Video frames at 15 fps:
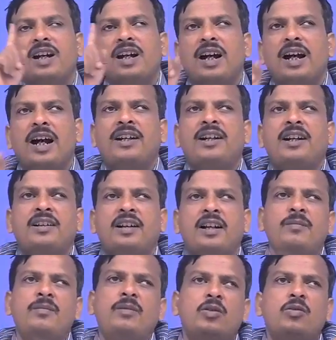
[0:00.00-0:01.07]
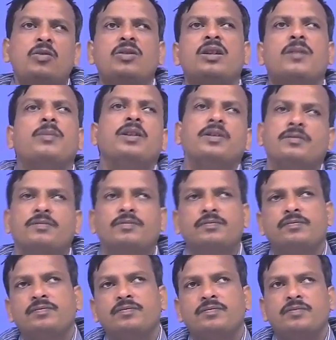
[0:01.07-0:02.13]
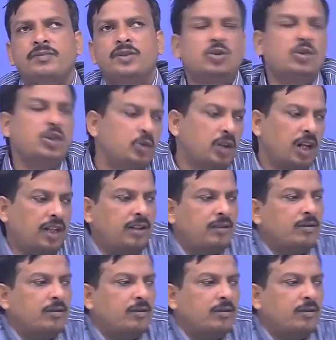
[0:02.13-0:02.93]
at a time you submit. So, you write